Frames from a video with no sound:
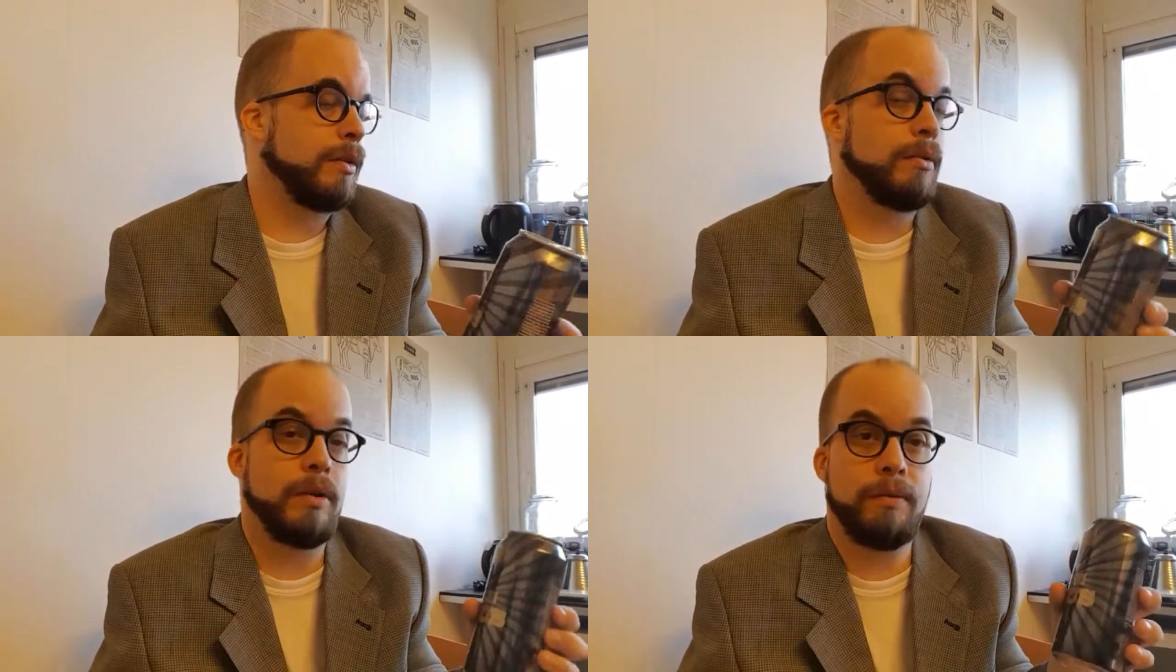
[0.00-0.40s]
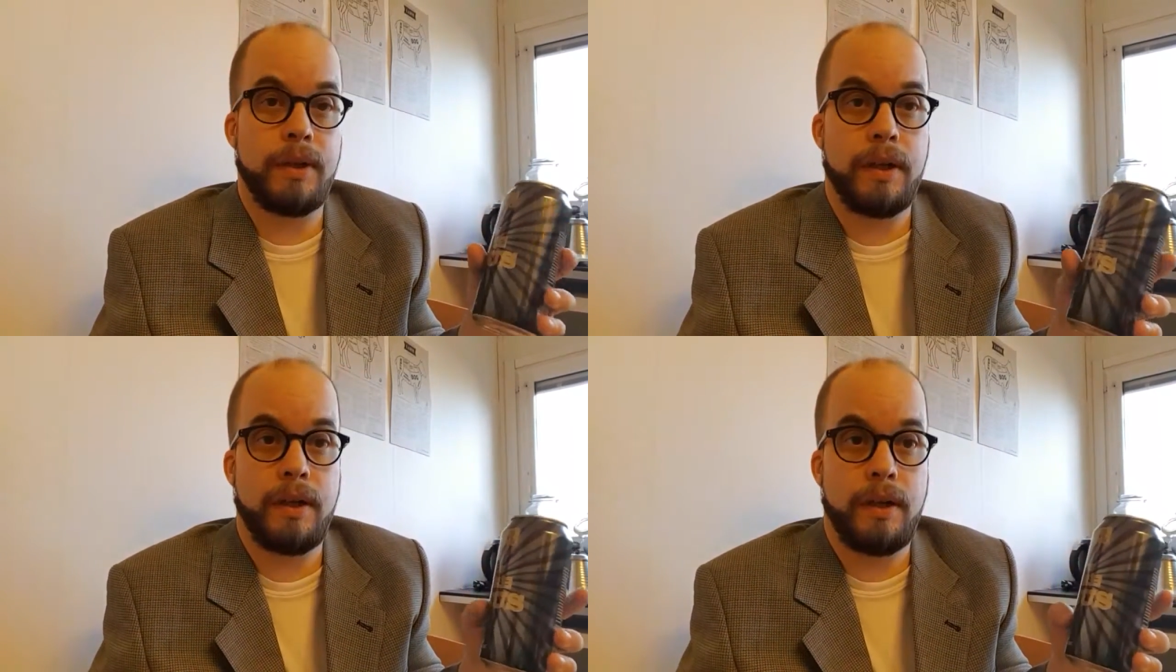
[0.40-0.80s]
So if we
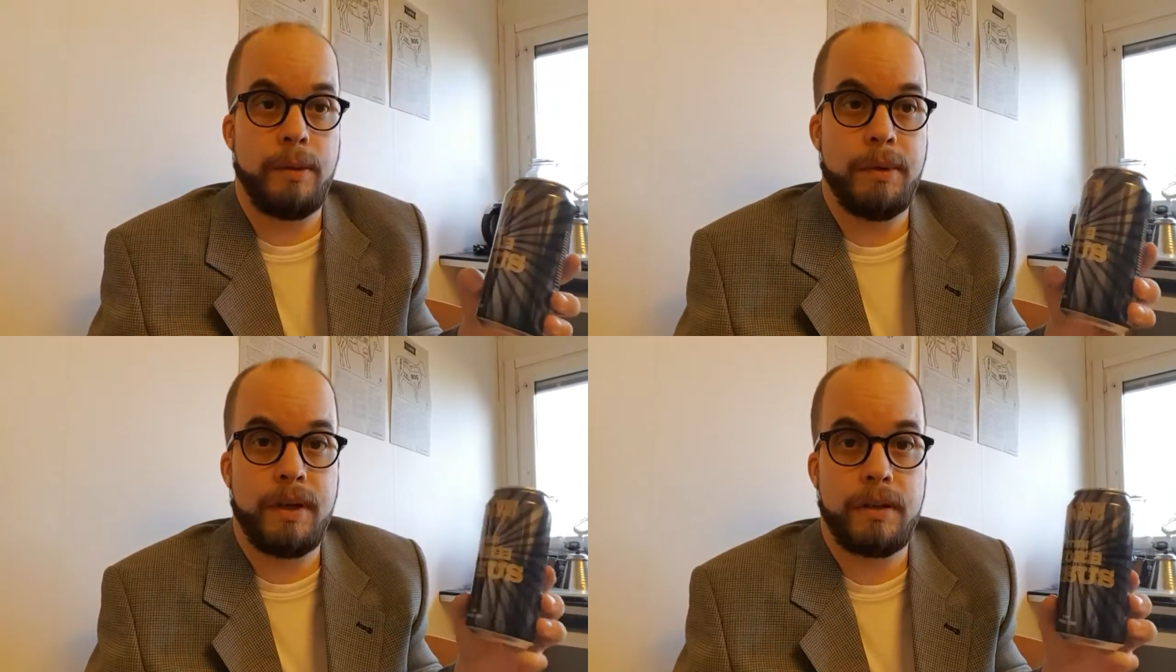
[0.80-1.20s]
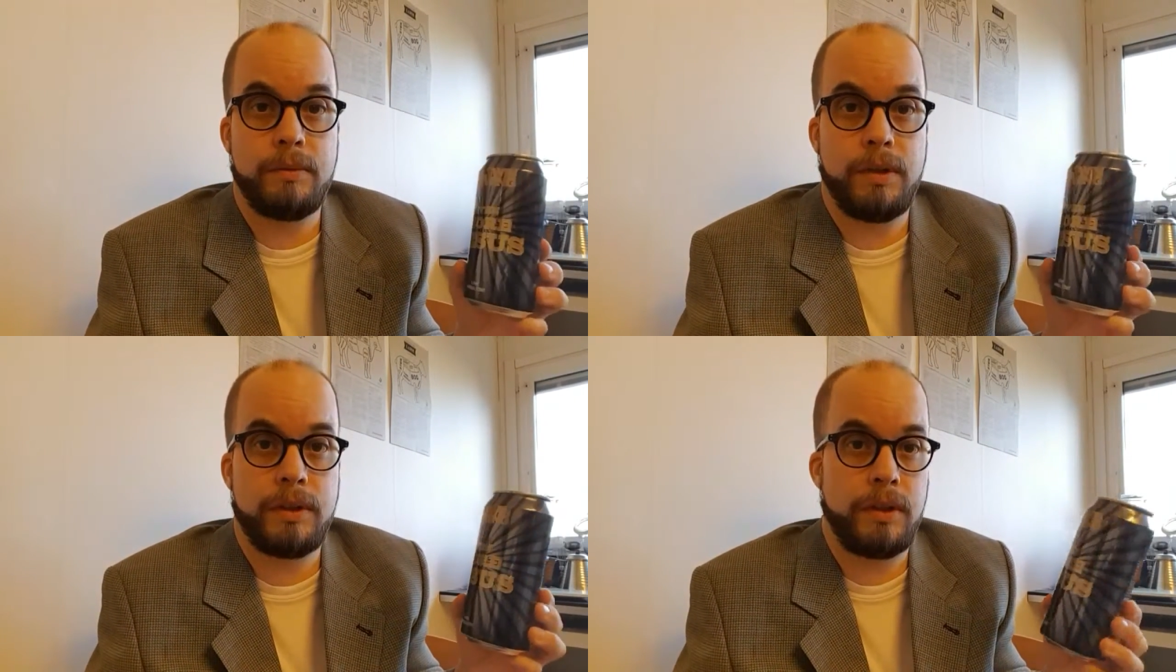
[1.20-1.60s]
got any
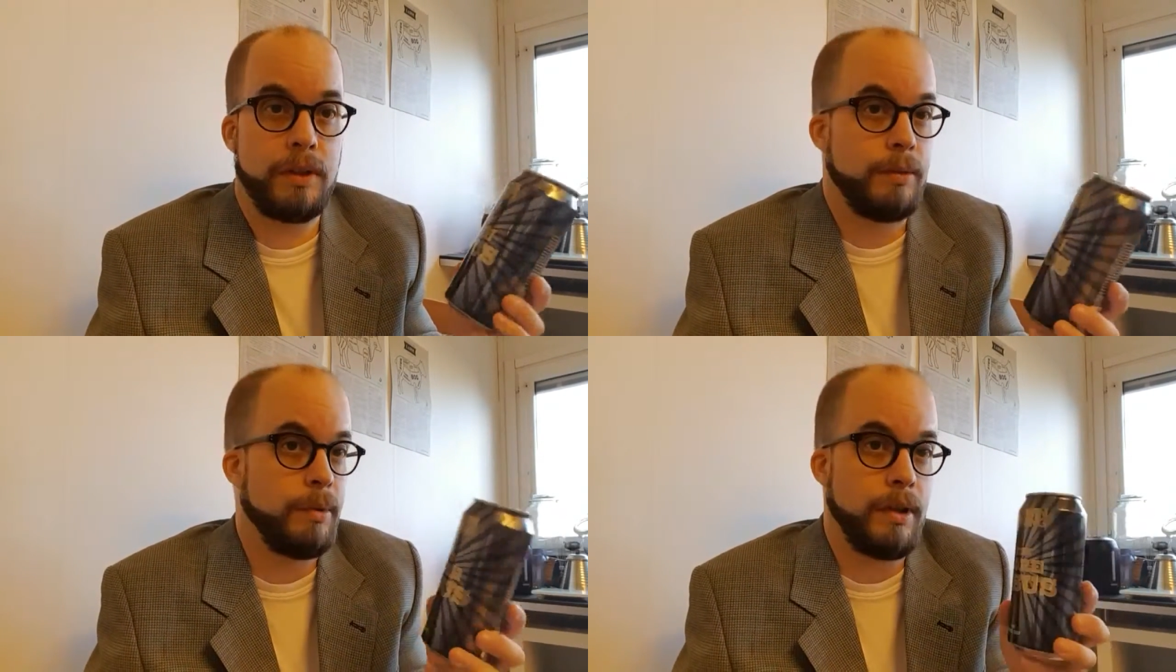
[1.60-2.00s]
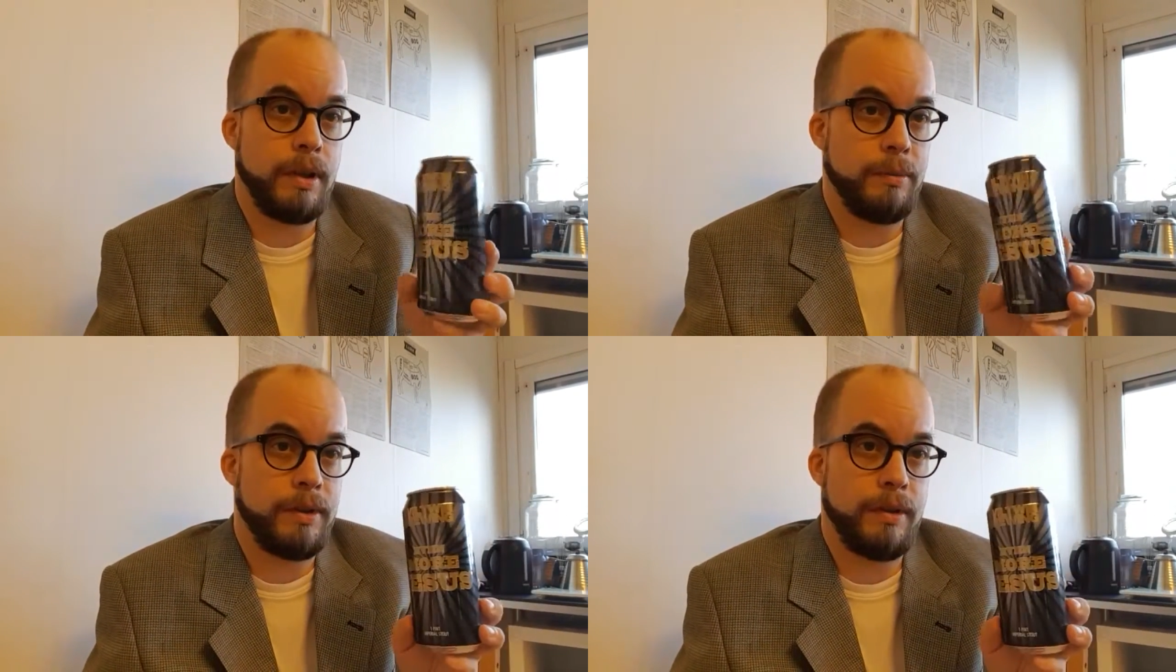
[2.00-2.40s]
Americans watching this
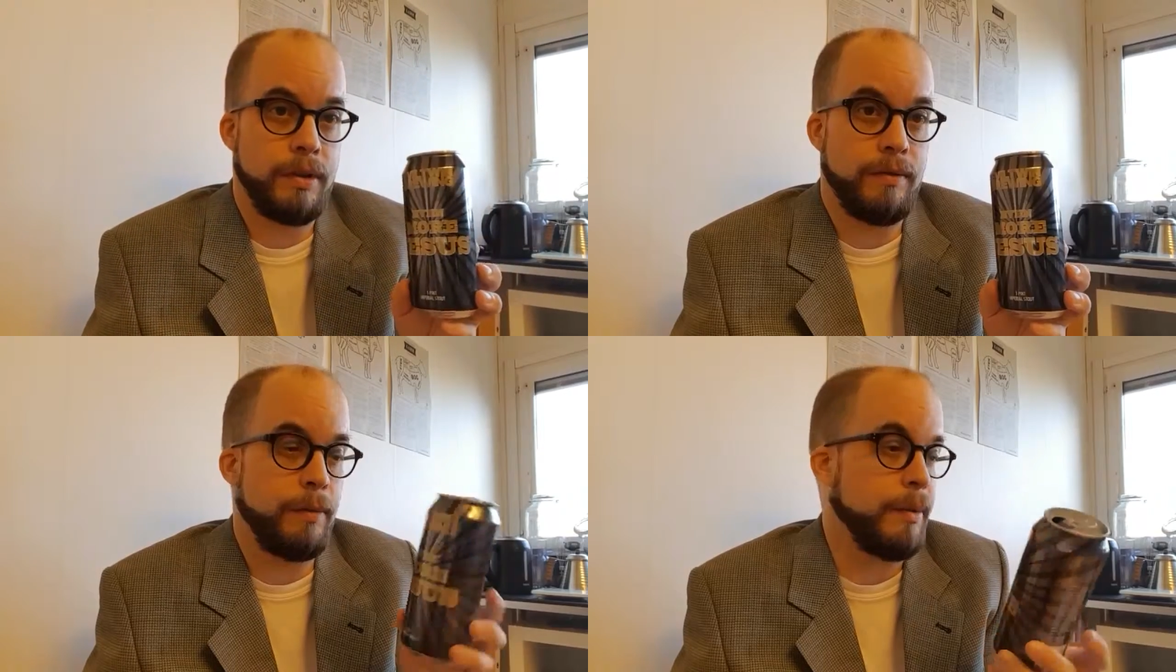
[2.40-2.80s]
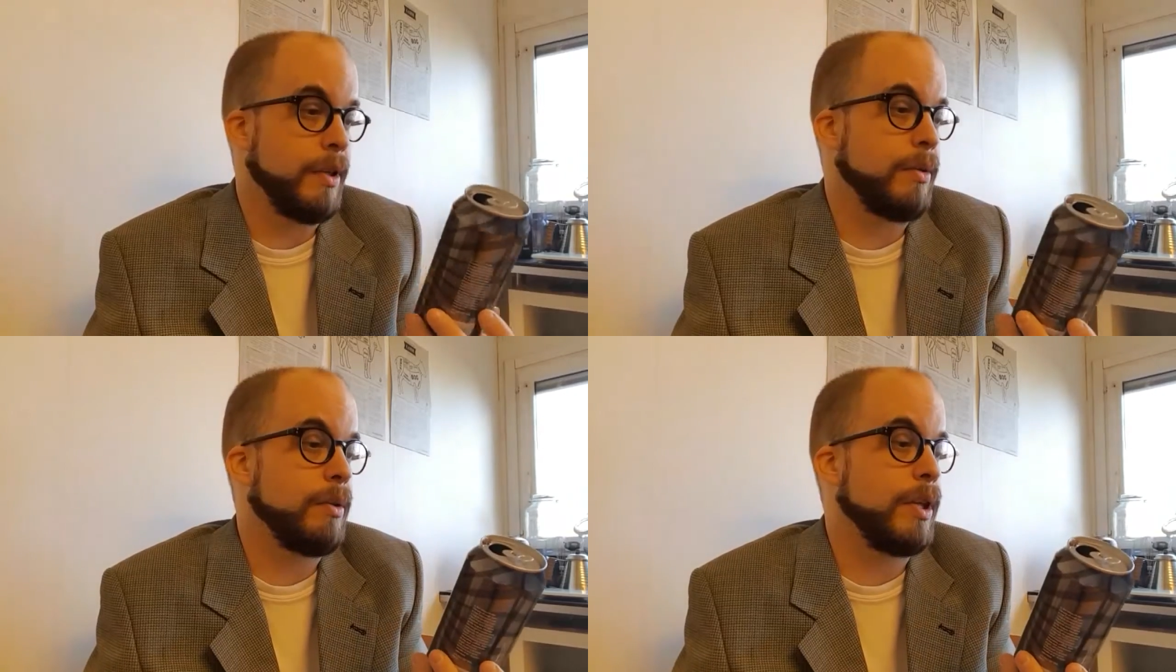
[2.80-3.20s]
vlog, I'm sure you're
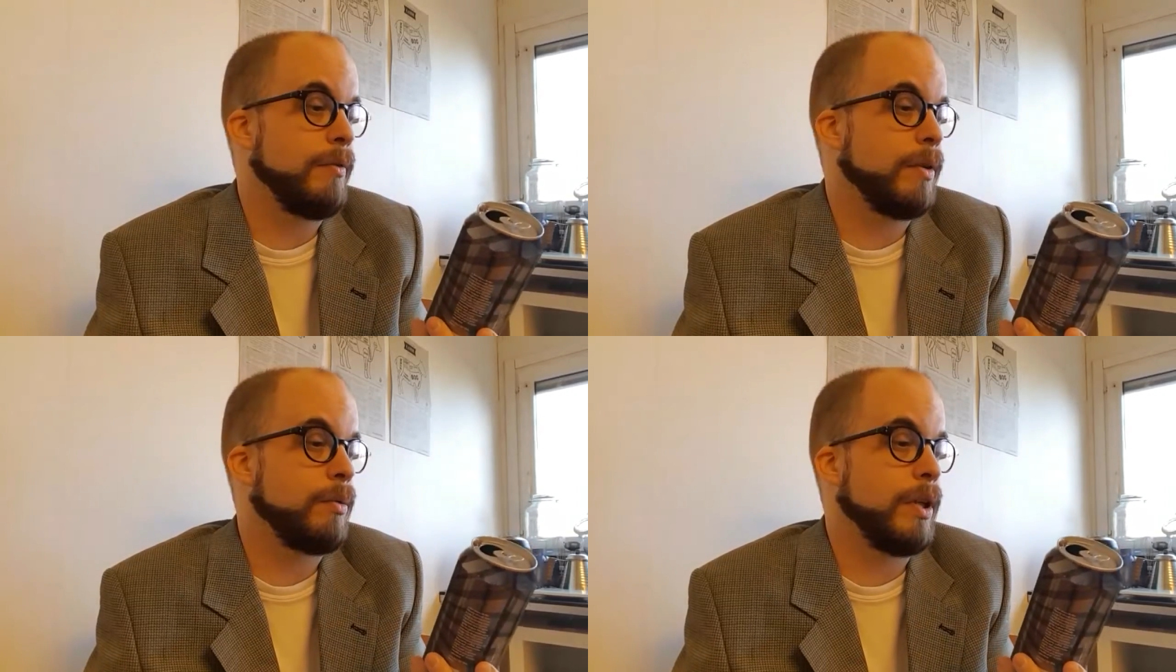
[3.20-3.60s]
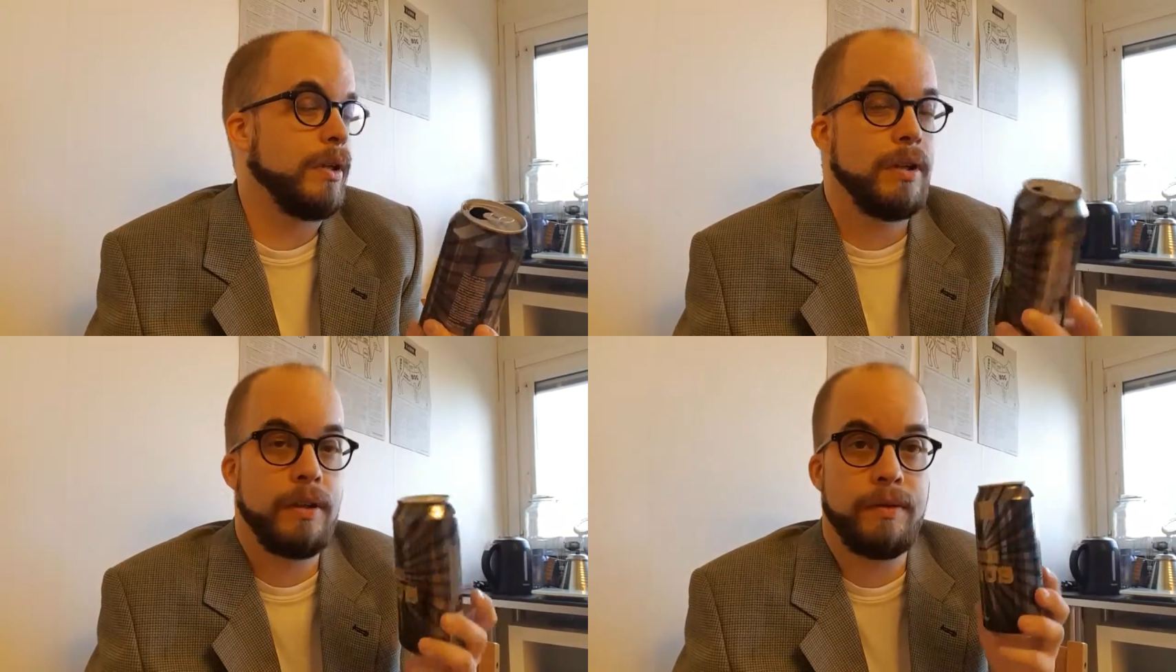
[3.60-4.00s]
familiar with Evil
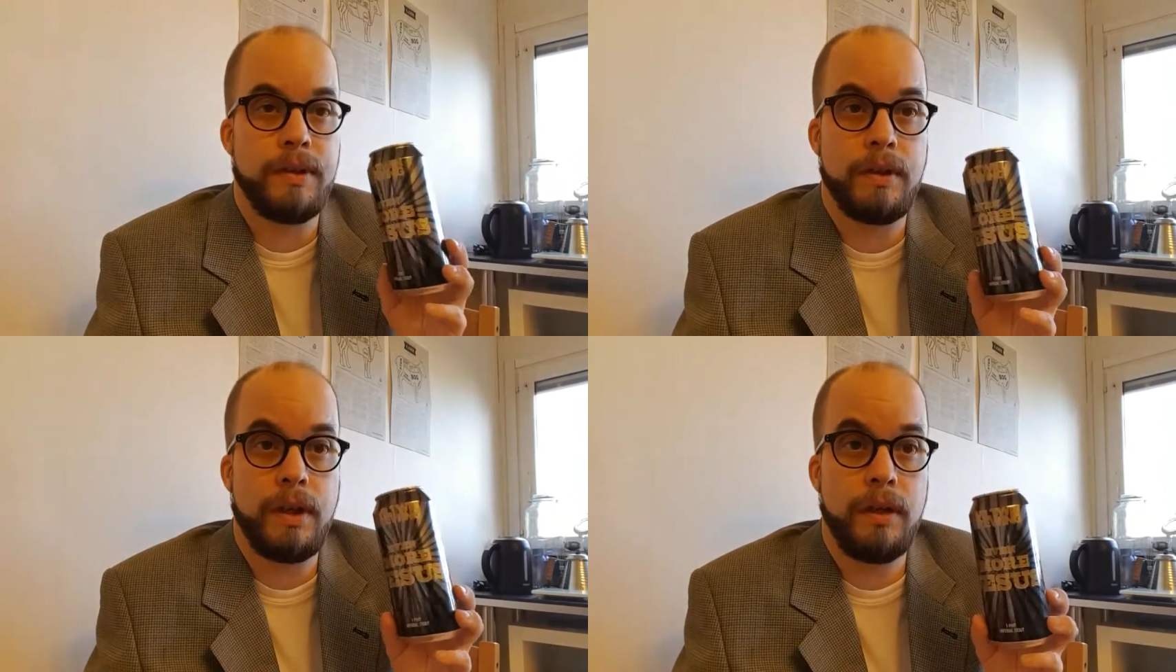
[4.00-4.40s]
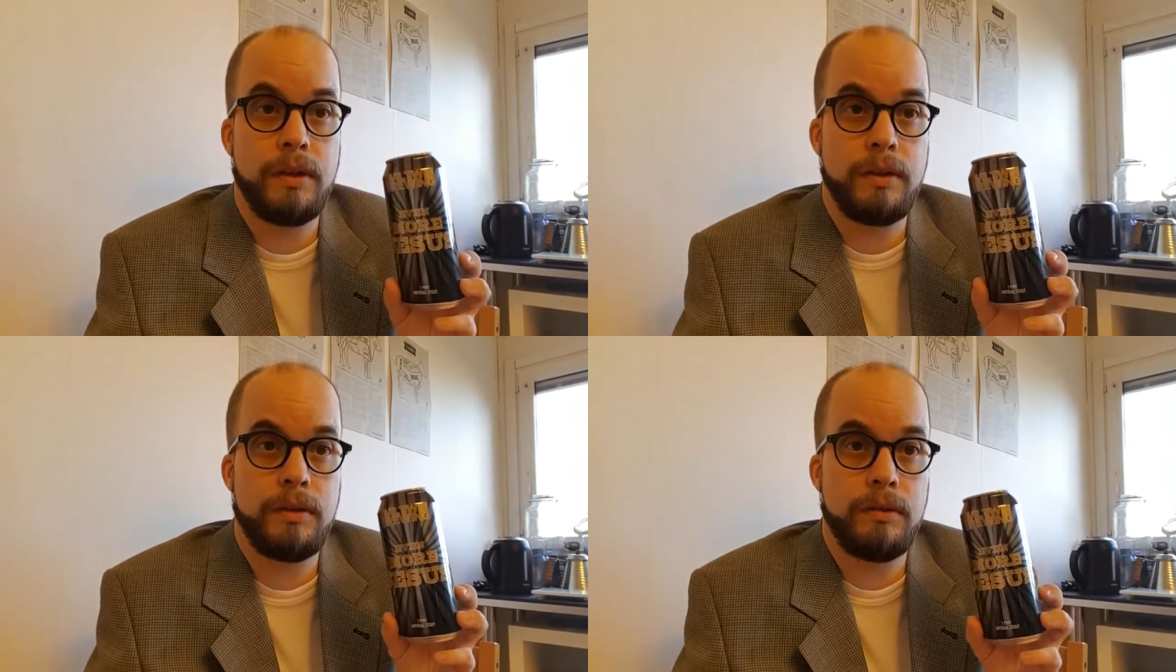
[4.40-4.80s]
Twin, and if you're not,